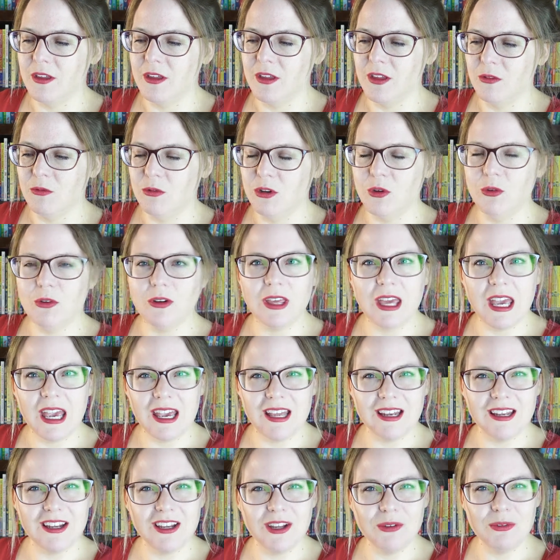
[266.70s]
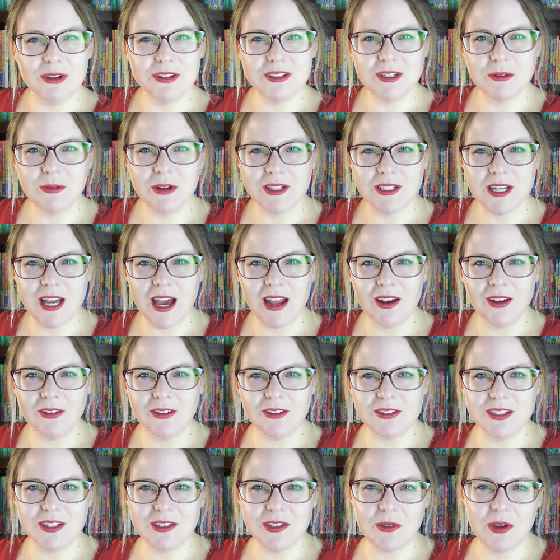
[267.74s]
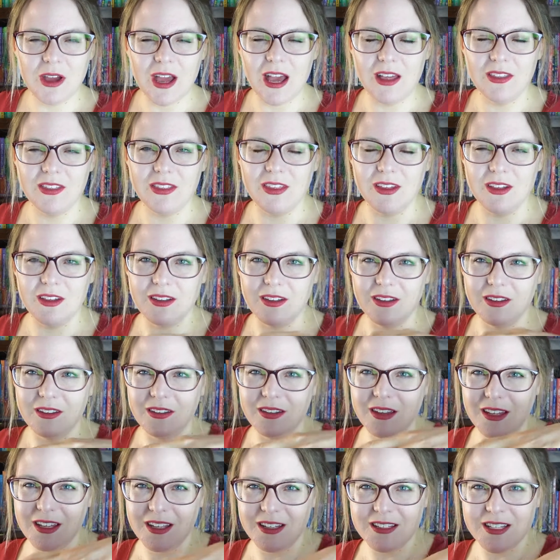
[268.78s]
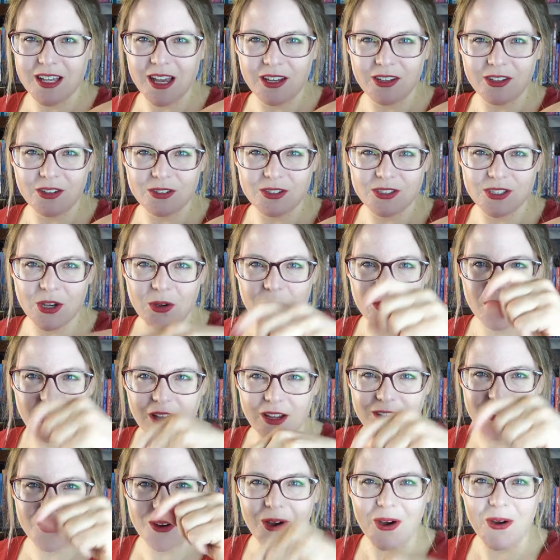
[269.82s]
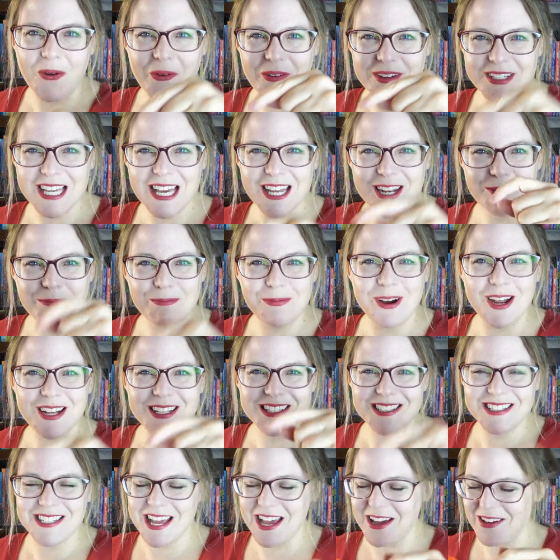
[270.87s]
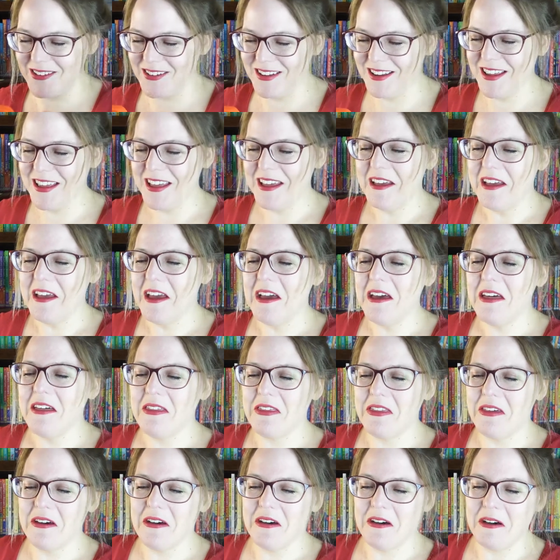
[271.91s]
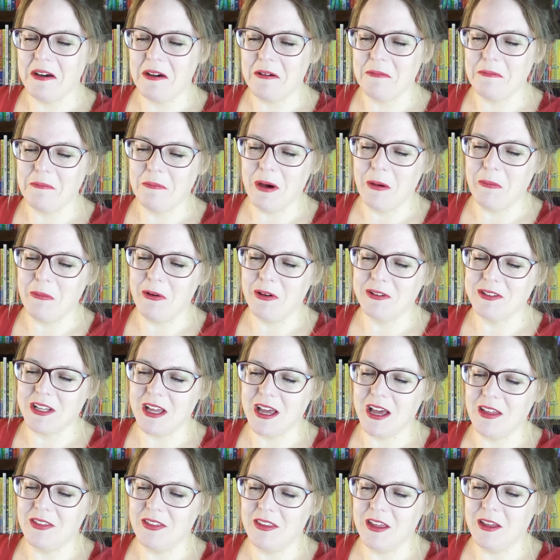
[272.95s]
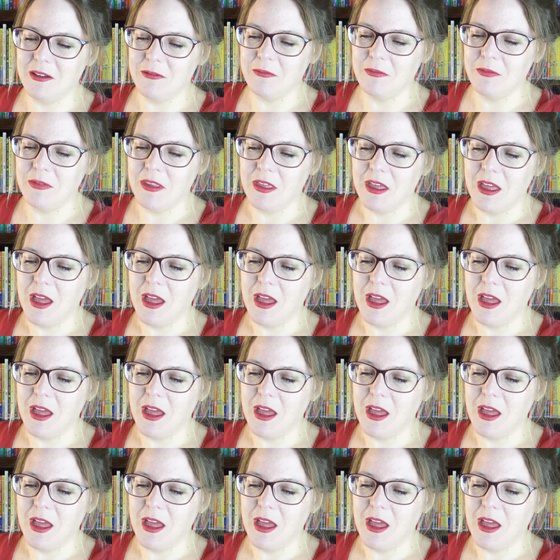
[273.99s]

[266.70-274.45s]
when you were a kid and you went to McDonald's and you had the lids on your soda and you always had to press down the bubbles on them.